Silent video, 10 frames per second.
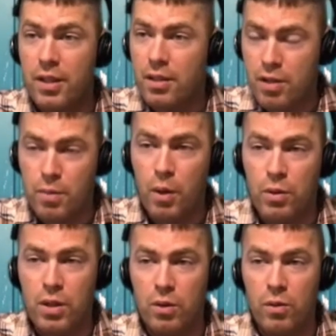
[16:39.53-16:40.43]
spoke
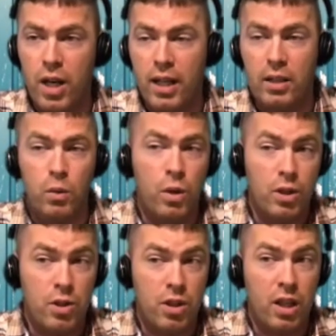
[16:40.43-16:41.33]
to the rock and the water
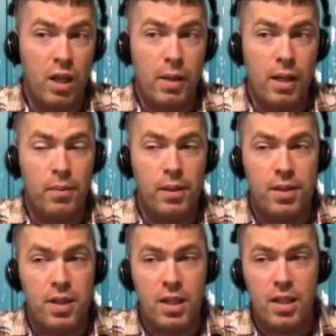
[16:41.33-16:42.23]
should have came out, but
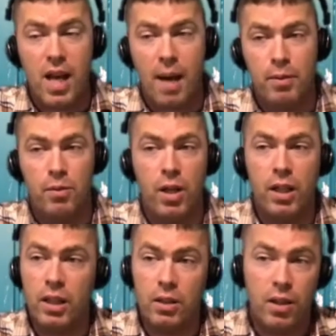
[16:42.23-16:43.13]
instead he tapped the rock
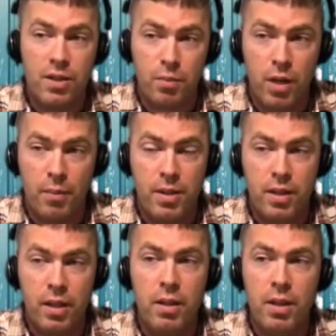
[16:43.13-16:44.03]
and he lost the promised land.